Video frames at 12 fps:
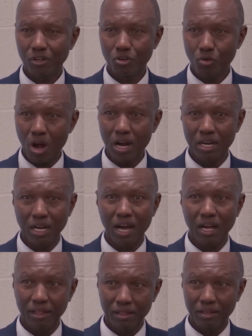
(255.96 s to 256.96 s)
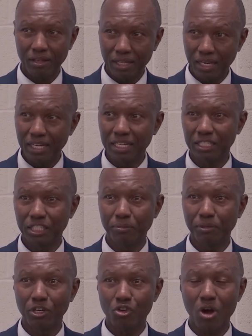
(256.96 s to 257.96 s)
Rwanda, the
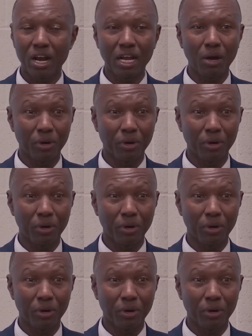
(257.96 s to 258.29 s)
leadership in Rwanda.